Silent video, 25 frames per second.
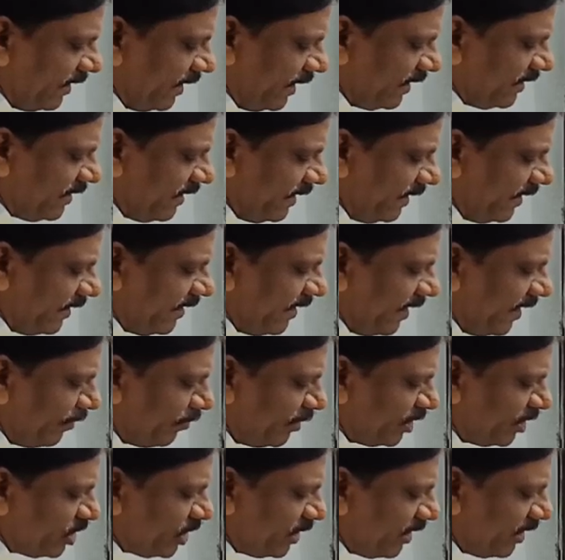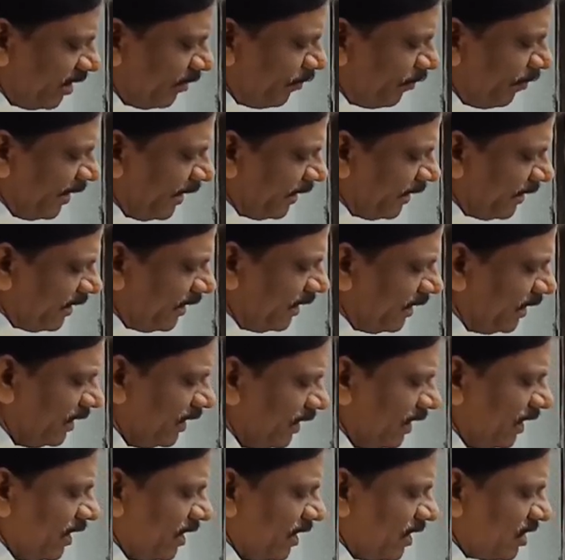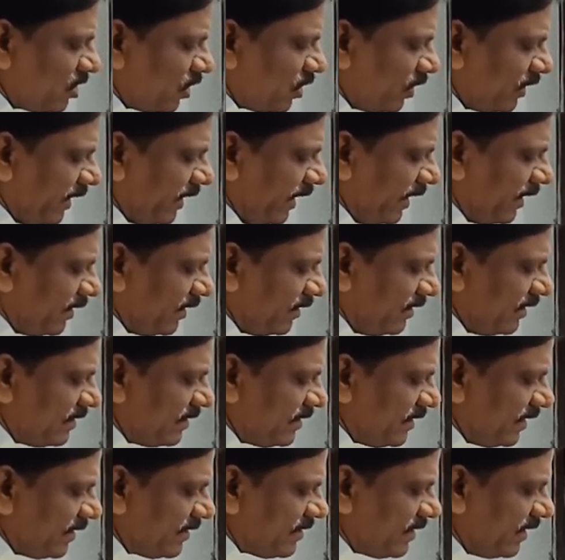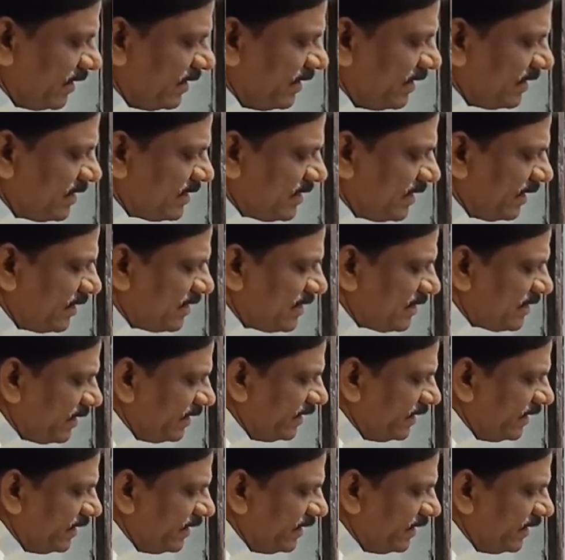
a three-dimensional pattern, so that this is the distance.